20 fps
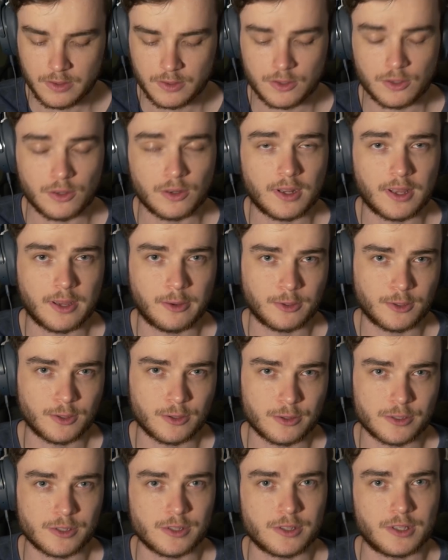So now it's
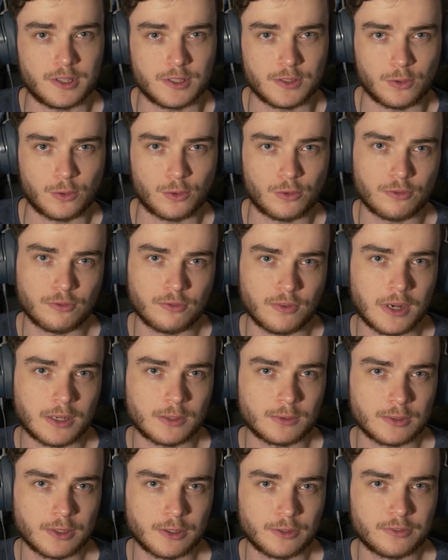on to the sort of
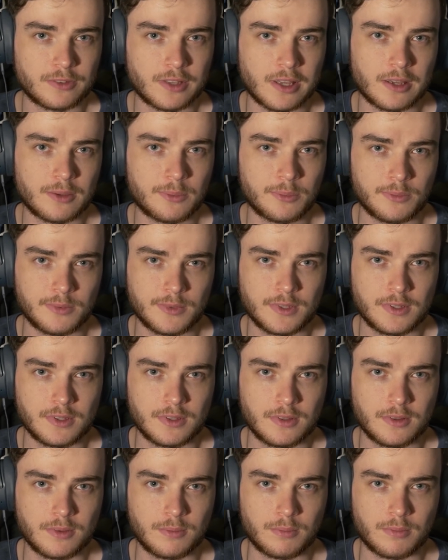final lot of games
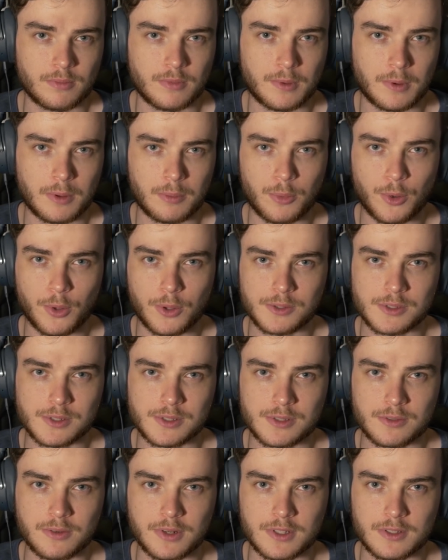that I
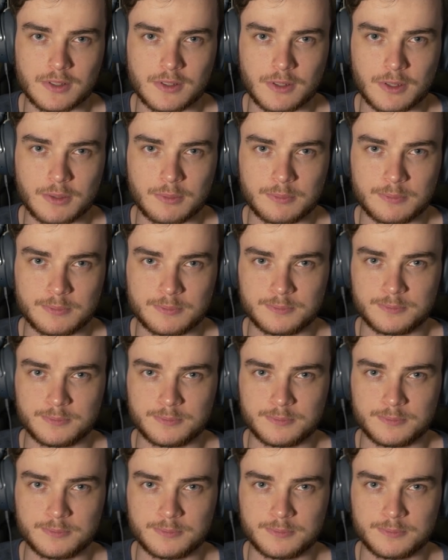purchased recently.